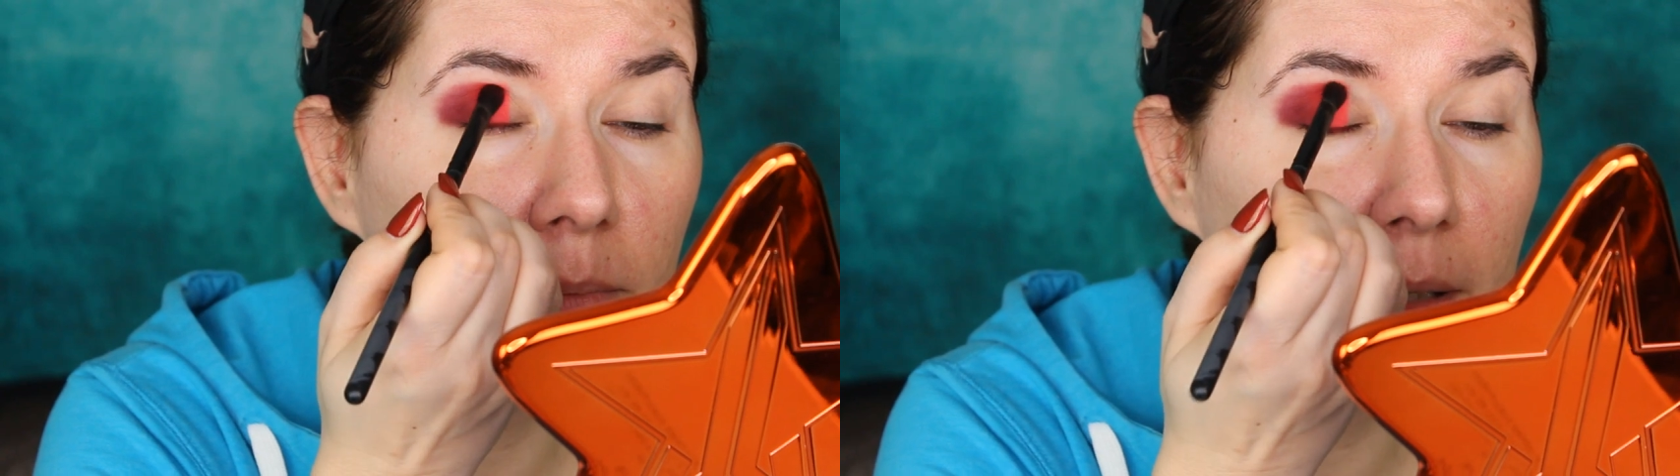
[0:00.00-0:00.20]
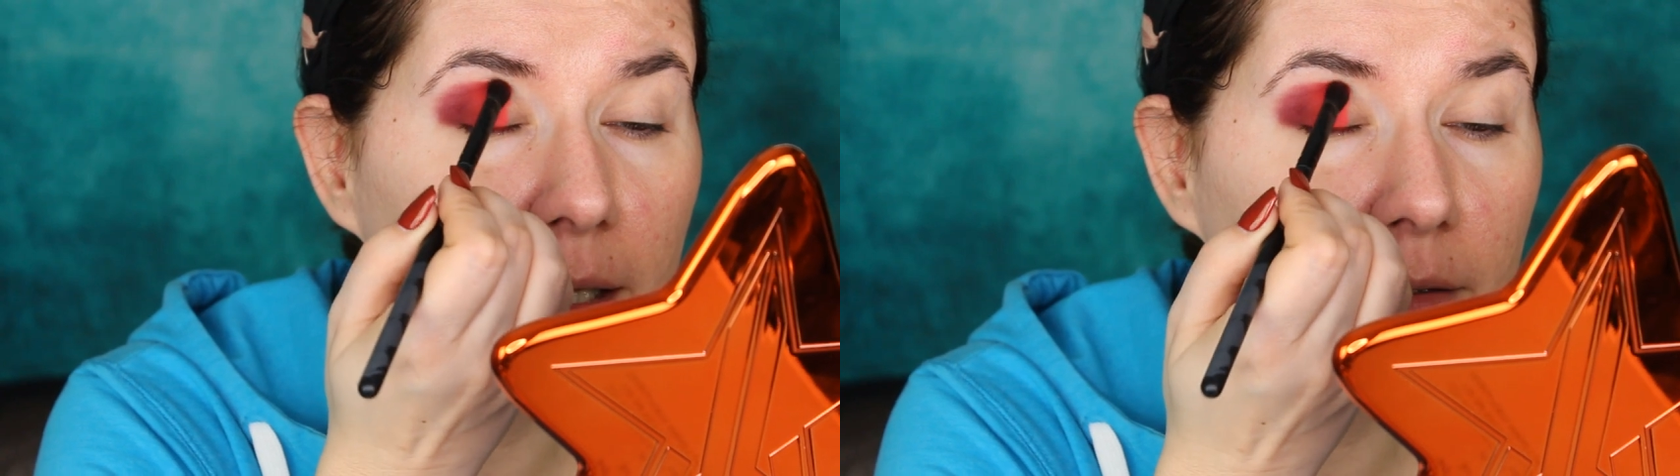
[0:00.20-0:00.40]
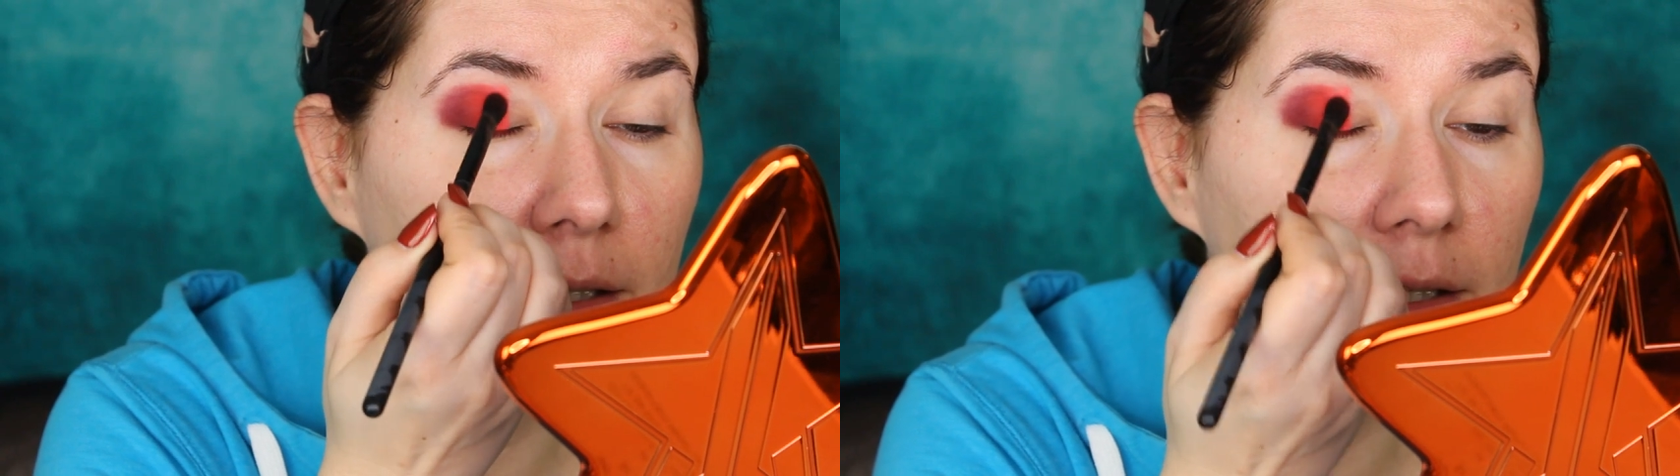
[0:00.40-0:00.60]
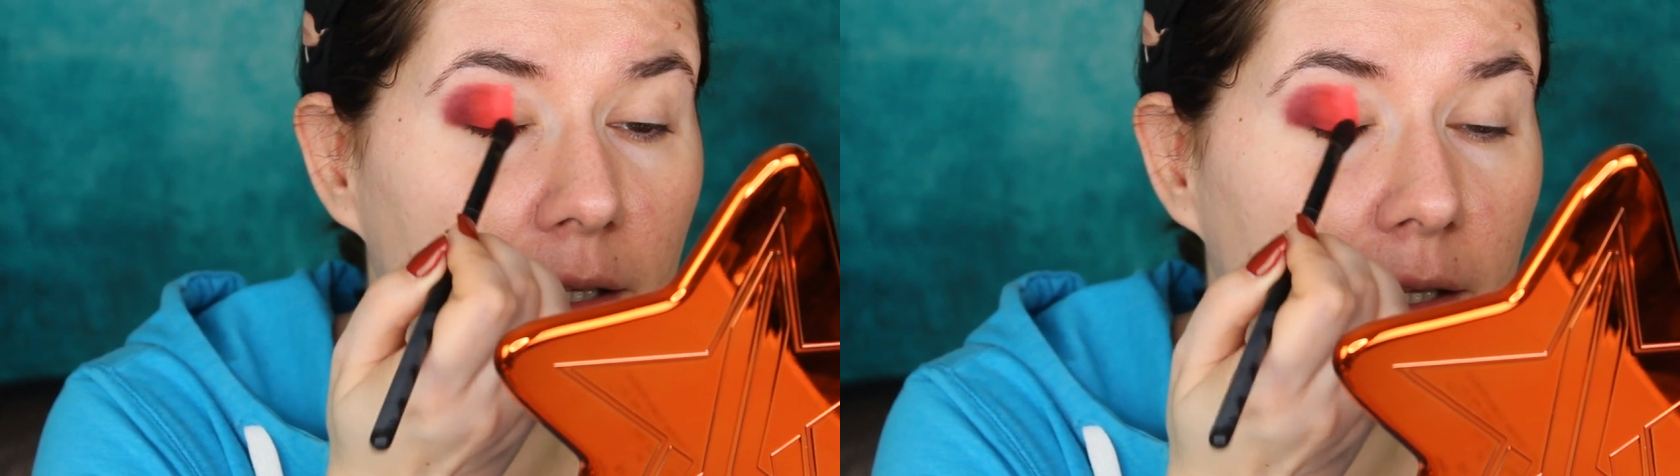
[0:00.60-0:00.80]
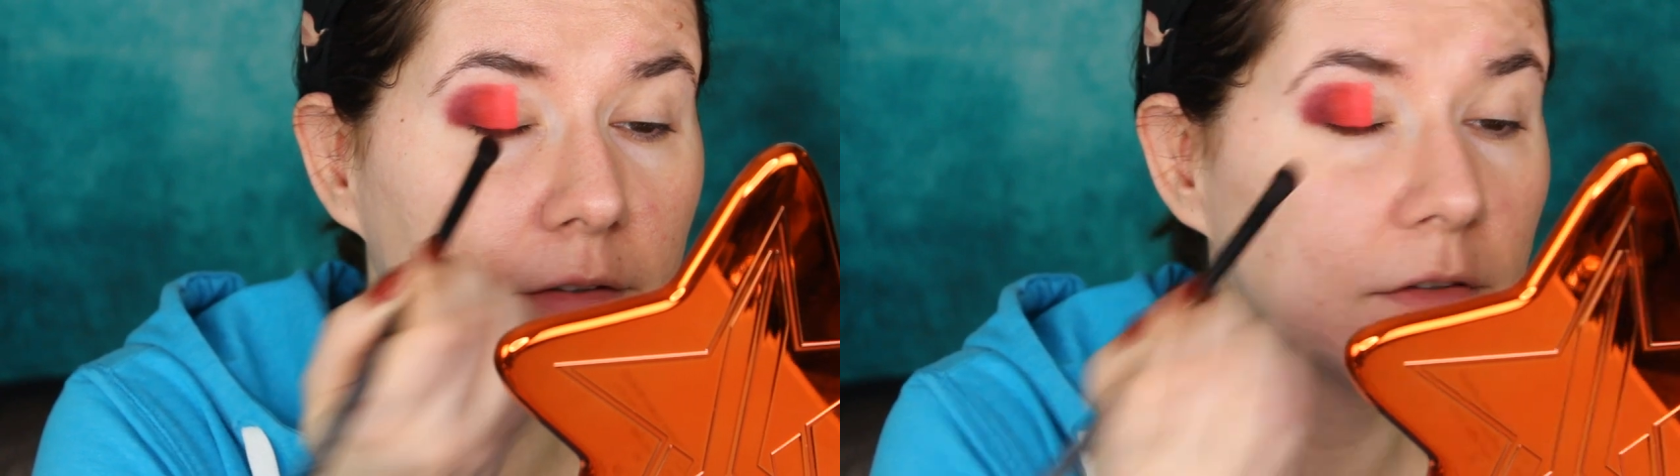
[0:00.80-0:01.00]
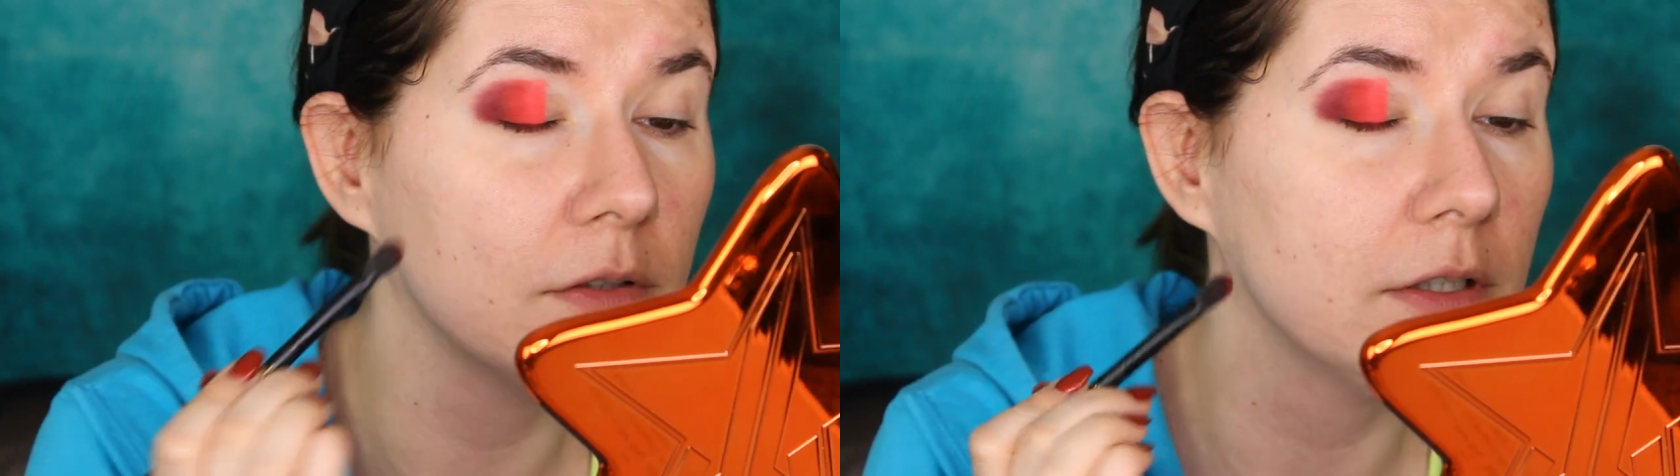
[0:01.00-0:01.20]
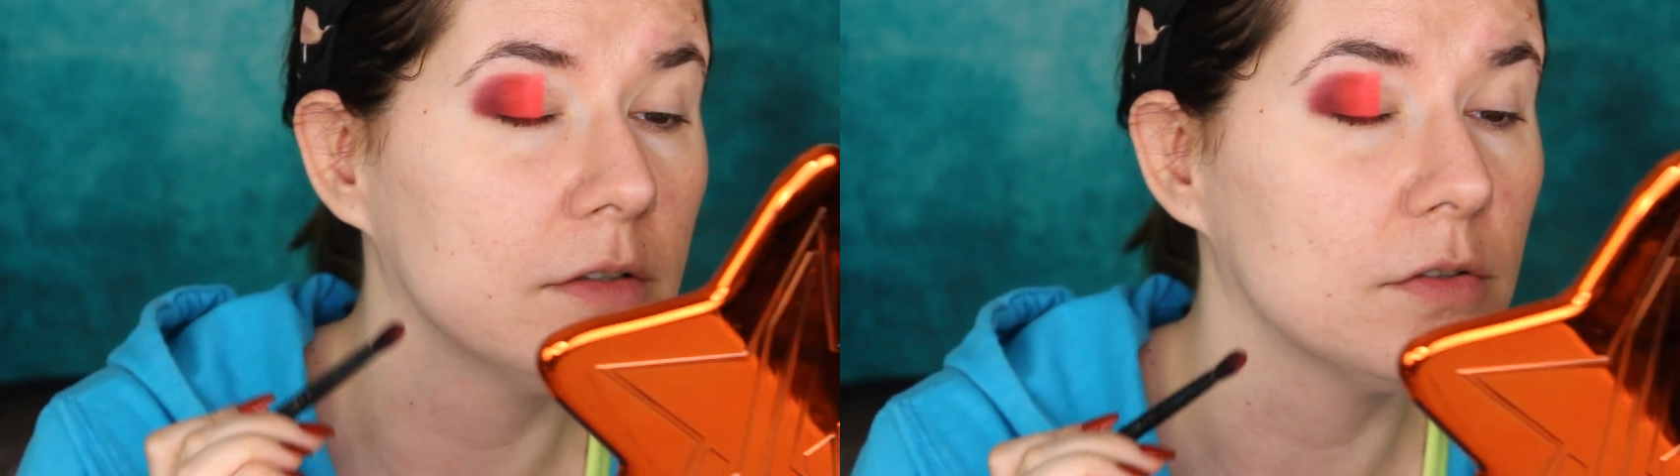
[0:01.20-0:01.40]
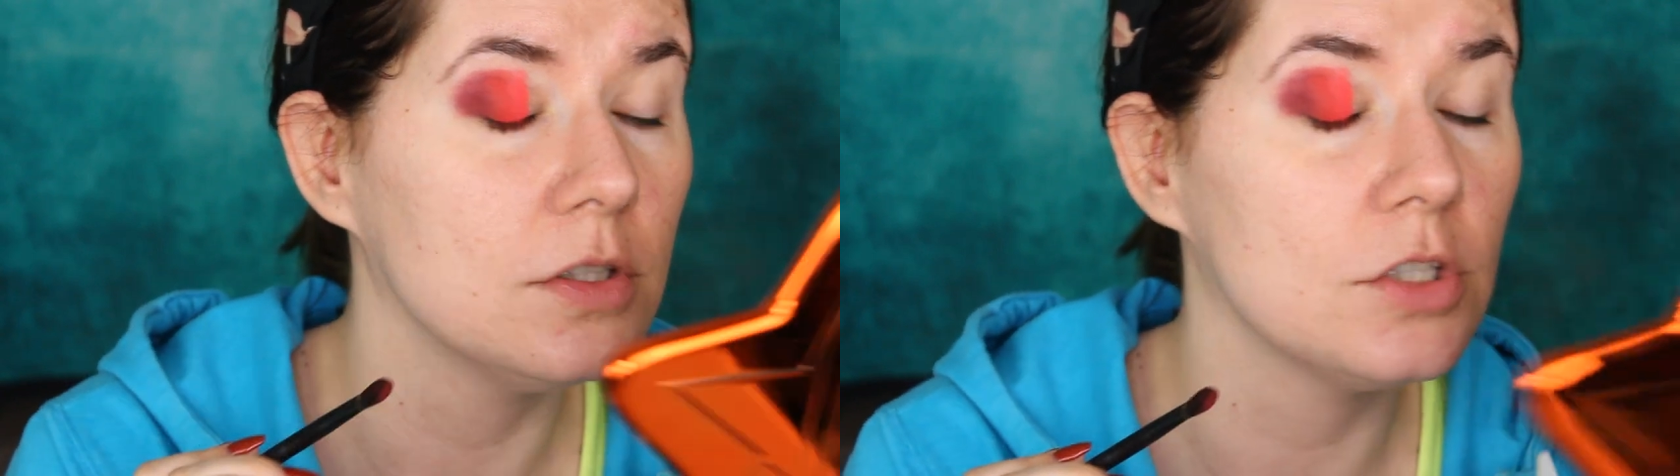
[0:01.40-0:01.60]
blending nice to,
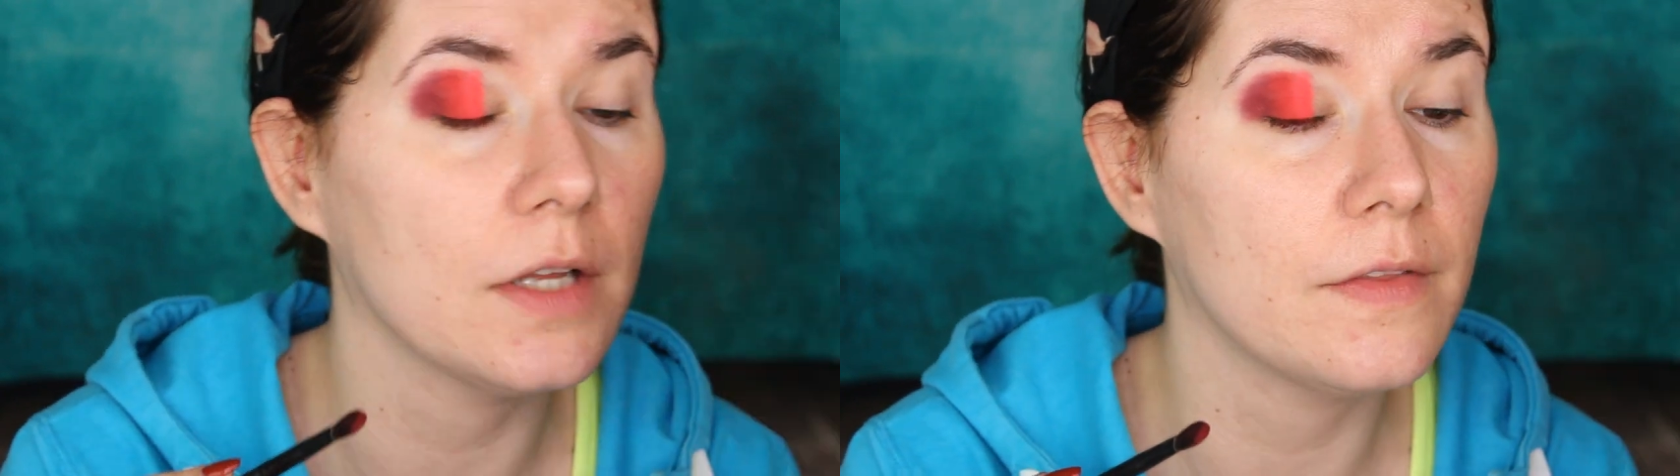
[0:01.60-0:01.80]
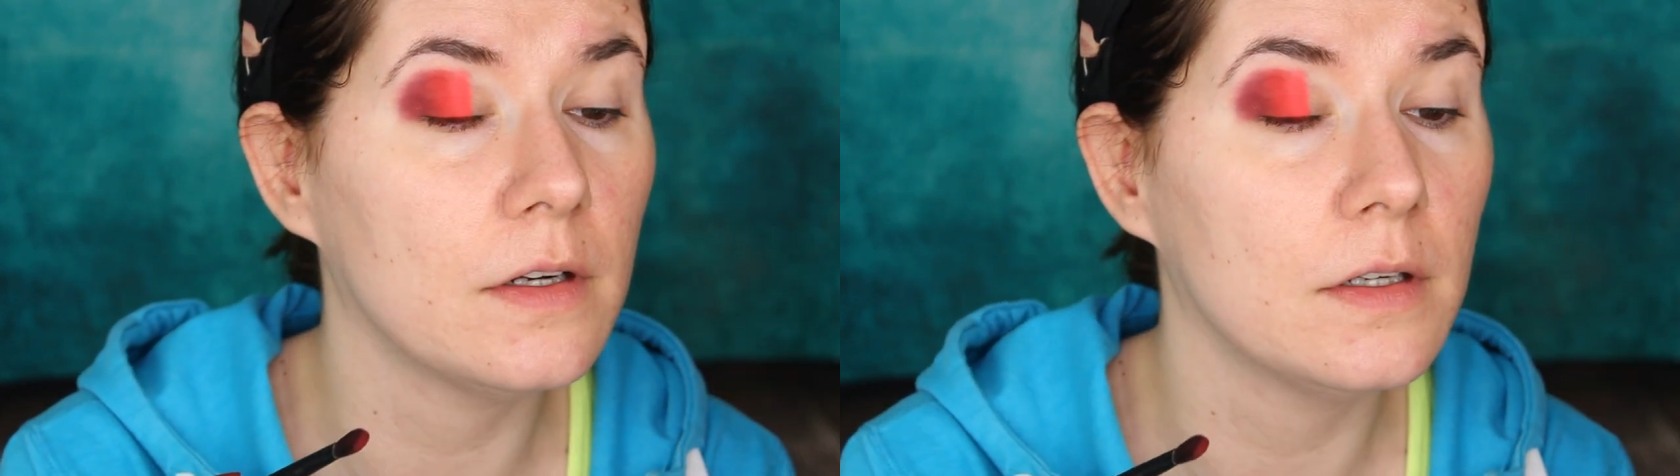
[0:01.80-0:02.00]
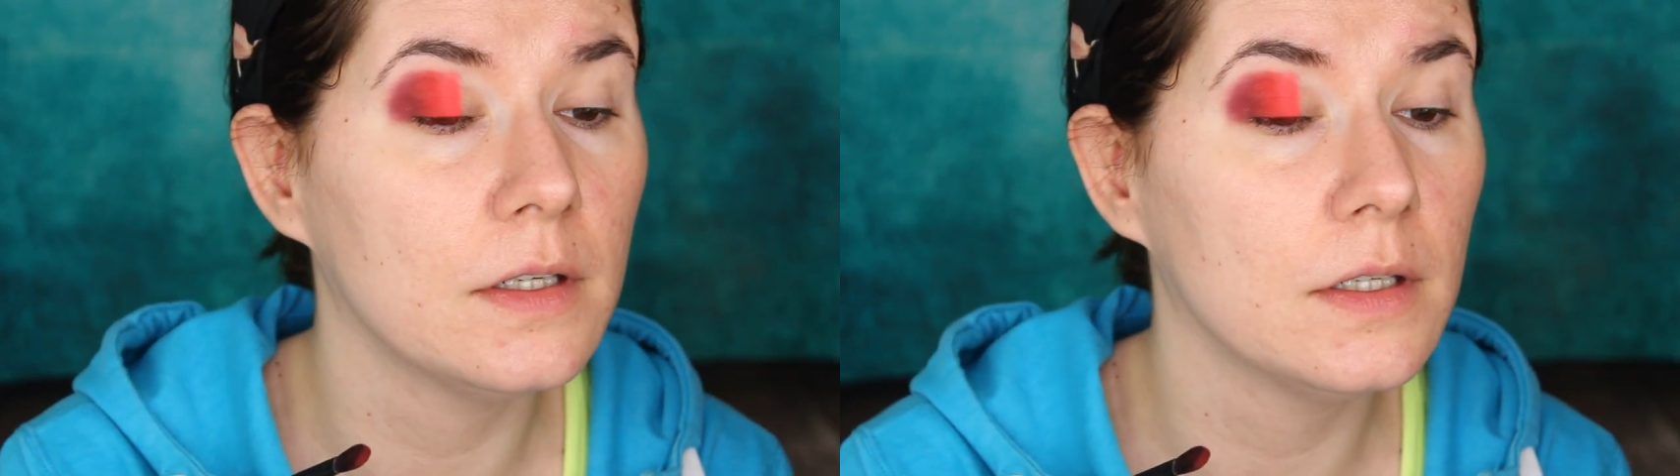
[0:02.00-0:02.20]
into each other.